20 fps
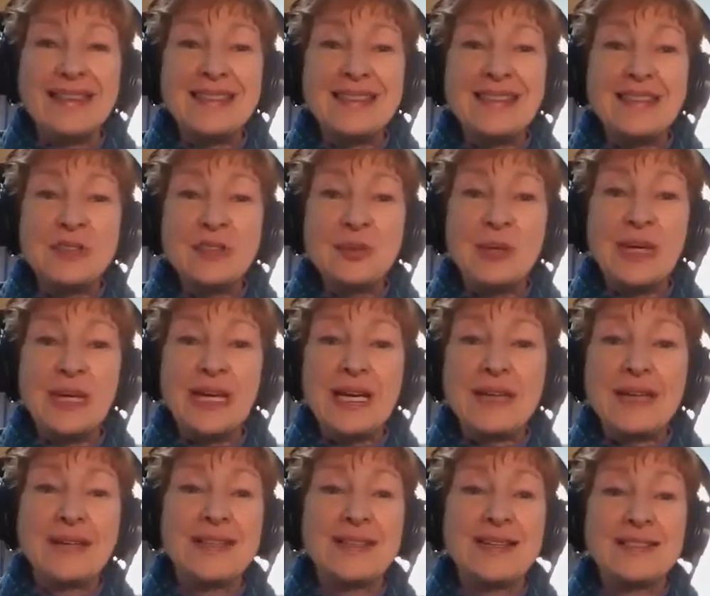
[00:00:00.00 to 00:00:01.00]
this
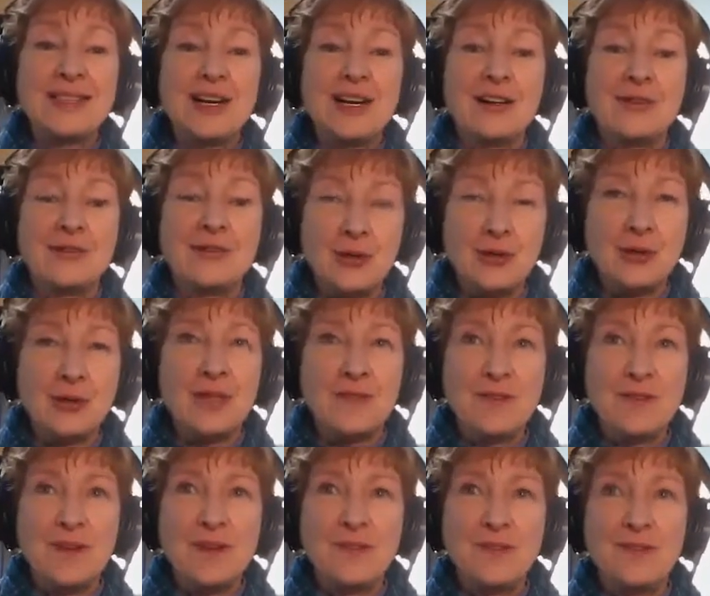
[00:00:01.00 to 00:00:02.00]
weekend is our
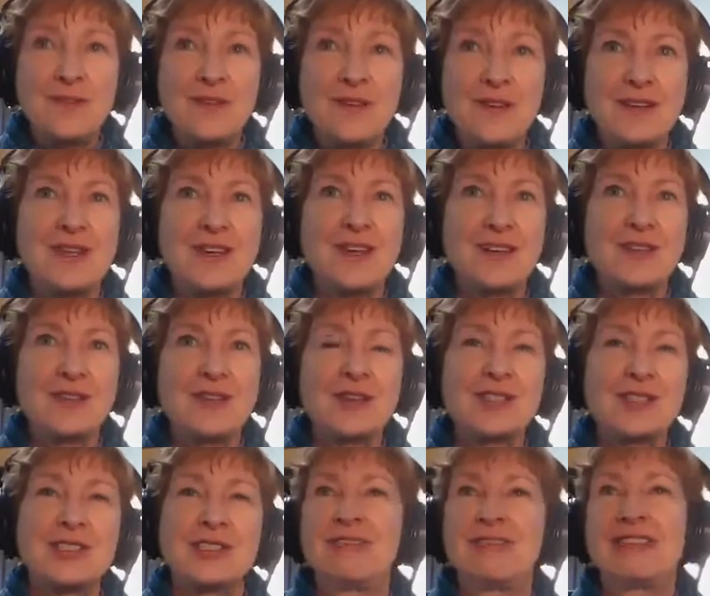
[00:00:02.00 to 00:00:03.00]
35th
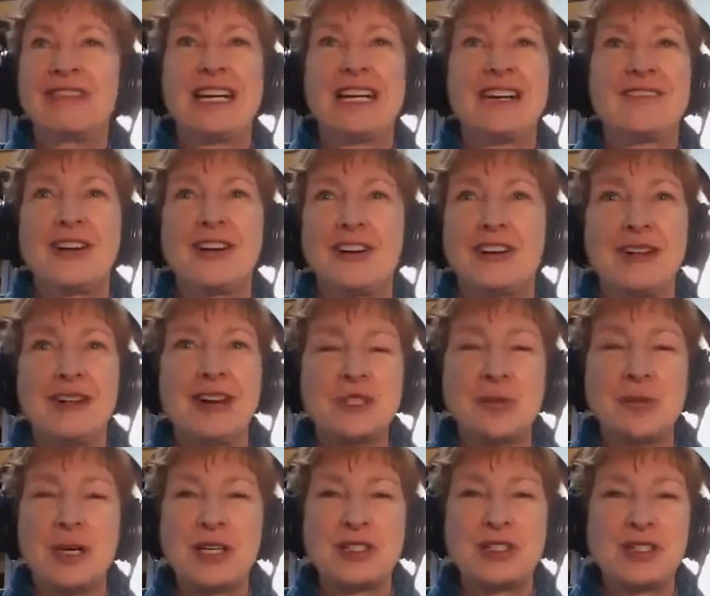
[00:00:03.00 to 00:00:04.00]
anniversary of our
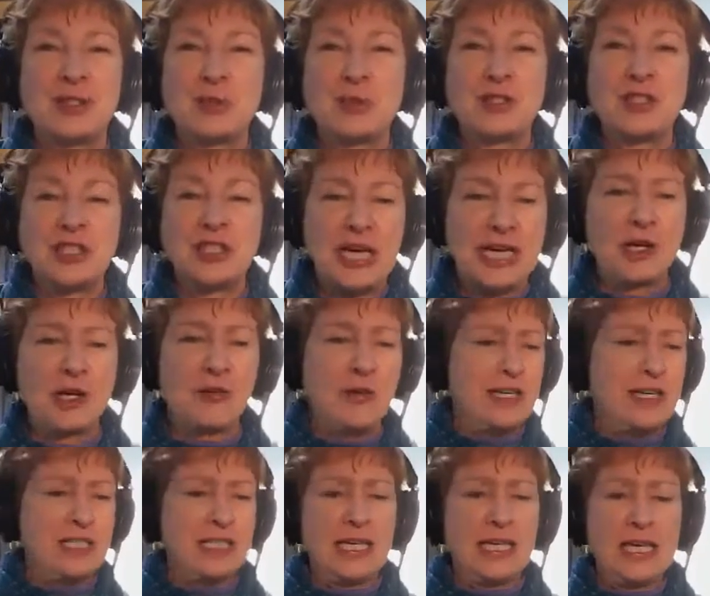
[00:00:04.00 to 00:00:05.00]
graduation, which is kind of
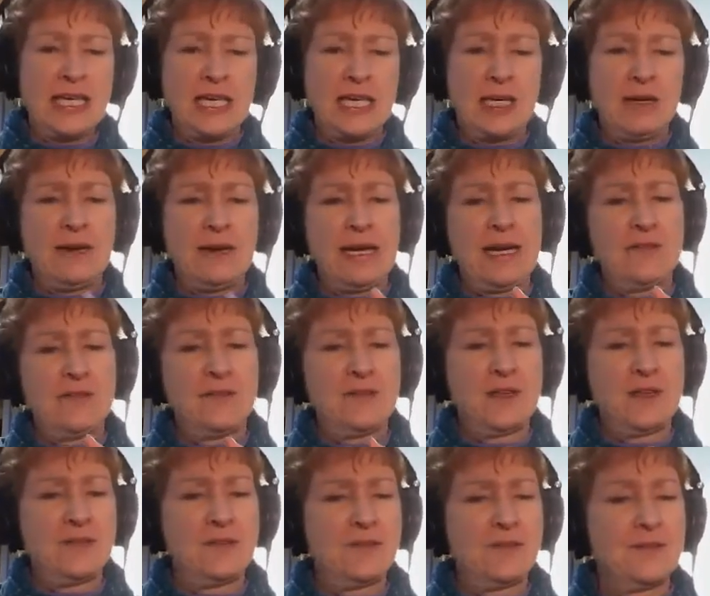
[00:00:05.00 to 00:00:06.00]
crazy. Here I have,
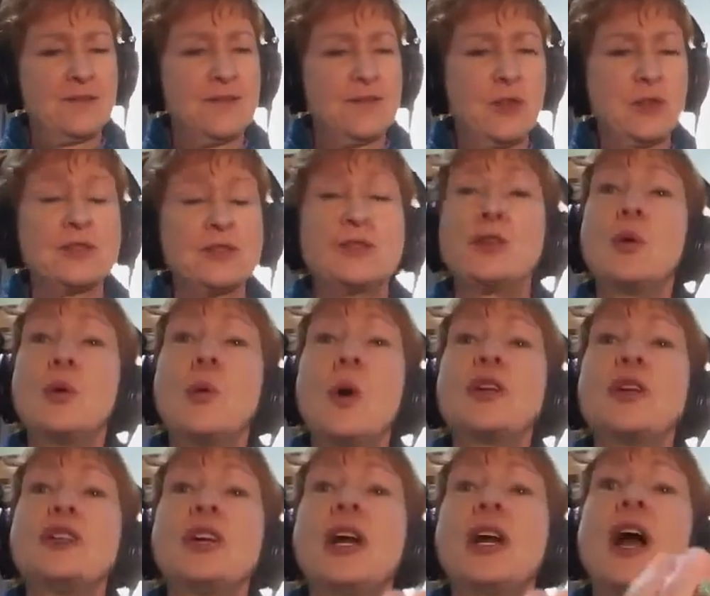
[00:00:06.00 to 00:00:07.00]
for those of you
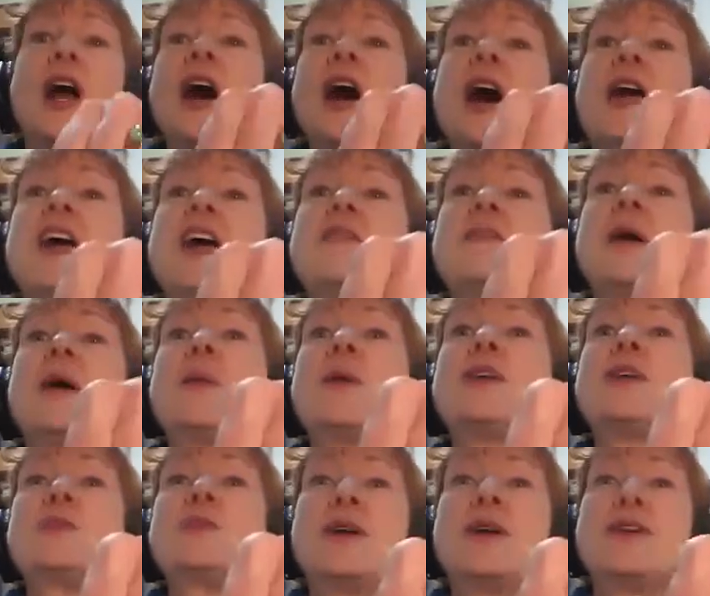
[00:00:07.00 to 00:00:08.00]
watching, I have my
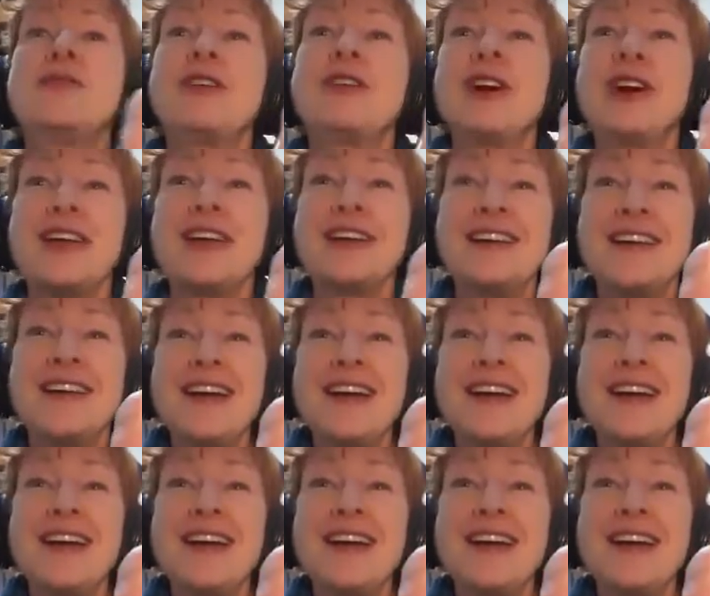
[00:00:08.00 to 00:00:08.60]
West Point ring on,